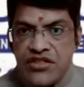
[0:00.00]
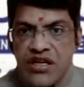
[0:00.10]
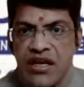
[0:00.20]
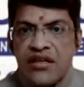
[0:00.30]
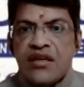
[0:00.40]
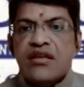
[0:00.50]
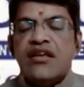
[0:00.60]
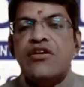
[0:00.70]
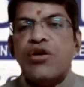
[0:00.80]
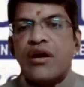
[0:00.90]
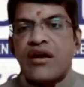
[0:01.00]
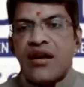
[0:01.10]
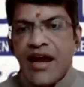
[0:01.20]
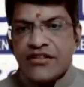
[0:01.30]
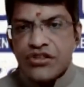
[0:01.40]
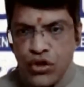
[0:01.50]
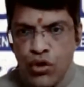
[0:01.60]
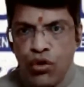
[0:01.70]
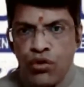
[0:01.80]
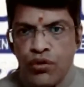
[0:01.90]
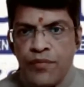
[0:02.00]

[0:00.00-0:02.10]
JEE or a CLAT score,